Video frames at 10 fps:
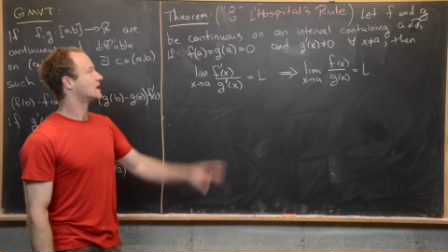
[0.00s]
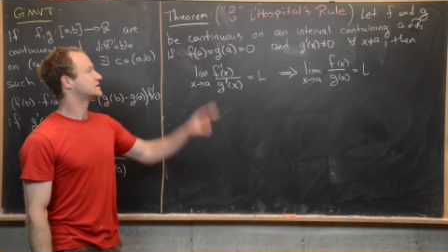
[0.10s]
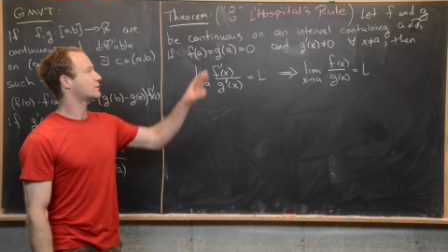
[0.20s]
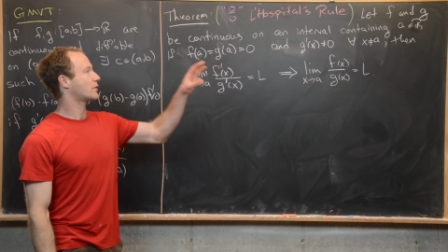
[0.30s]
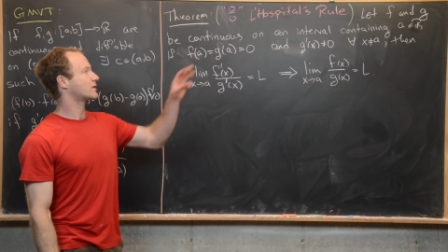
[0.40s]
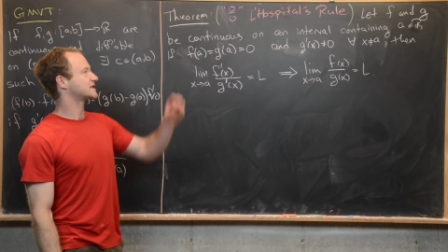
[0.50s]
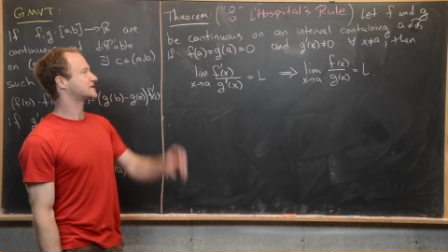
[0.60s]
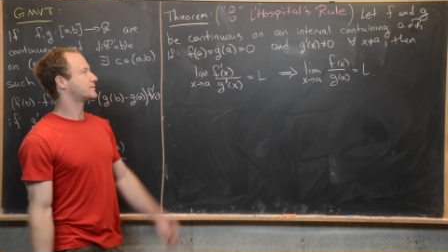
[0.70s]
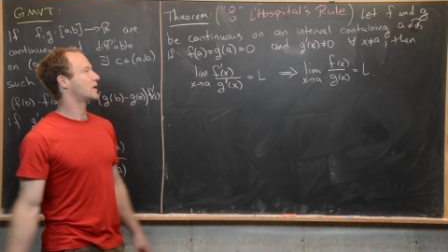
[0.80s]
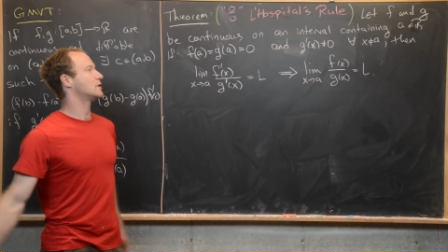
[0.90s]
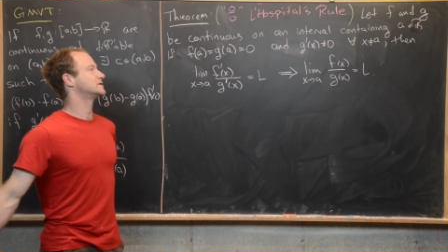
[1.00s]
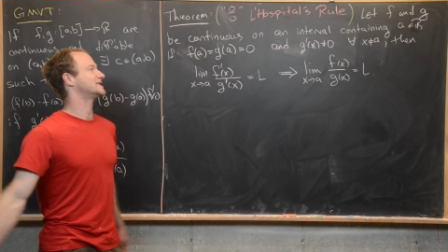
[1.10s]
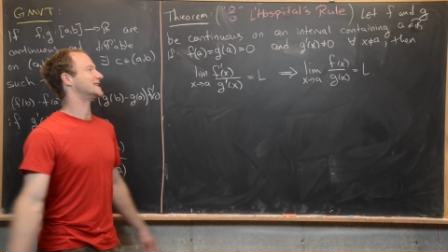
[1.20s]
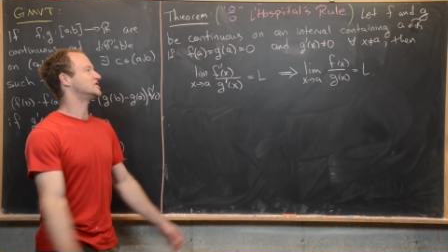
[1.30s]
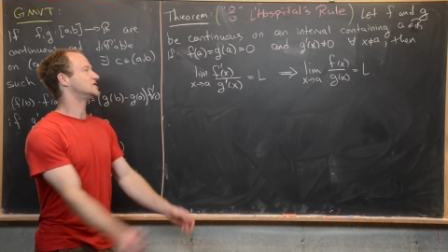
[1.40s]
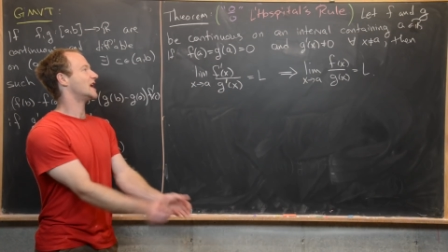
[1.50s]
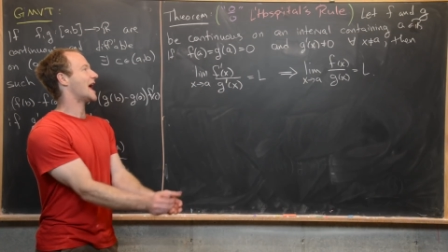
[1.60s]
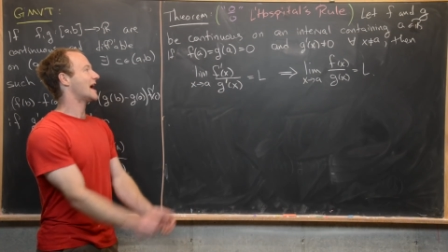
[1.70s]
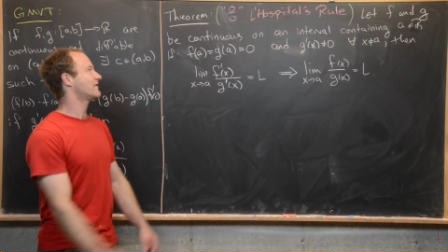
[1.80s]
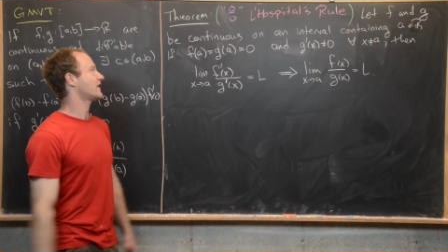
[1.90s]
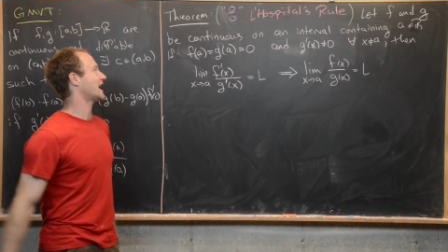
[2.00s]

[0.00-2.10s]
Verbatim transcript: So we wanna suppose that f